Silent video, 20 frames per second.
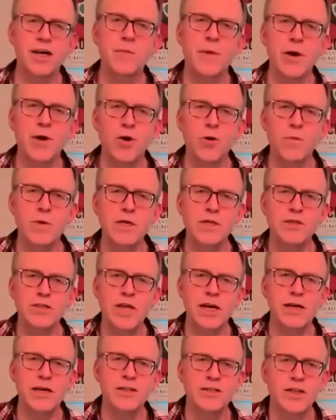by all means
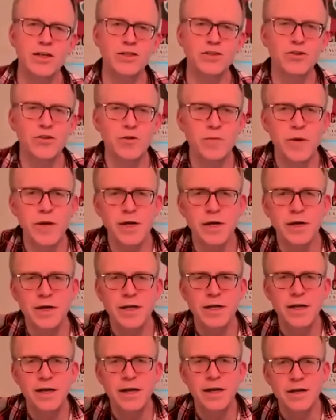get in touch with me.
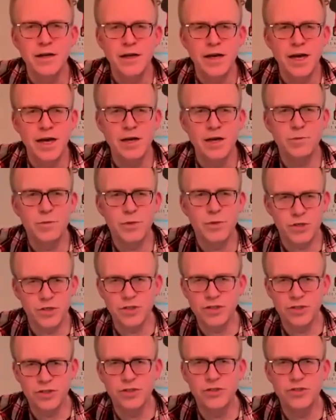
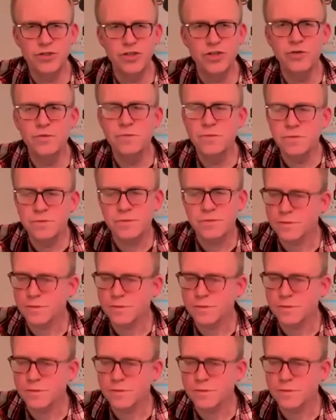Because it's on Zoom,